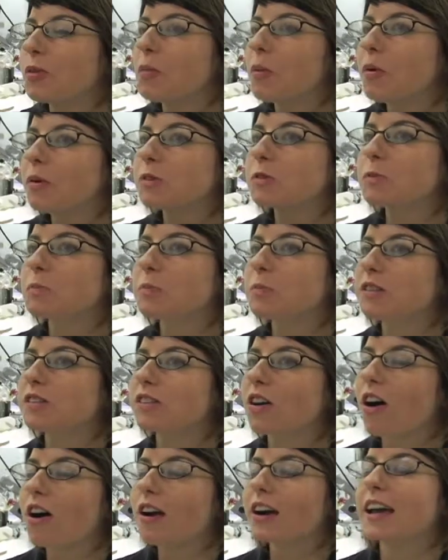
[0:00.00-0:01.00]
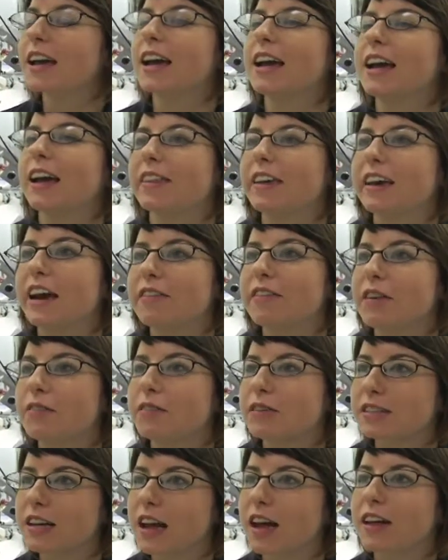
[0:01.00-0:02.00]
most bizarre cake I think I've
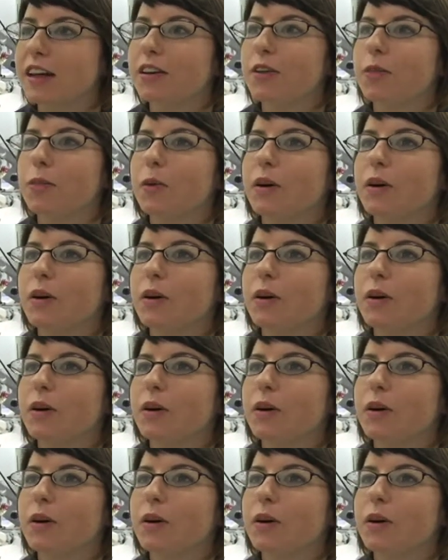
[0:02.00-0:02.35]
ever done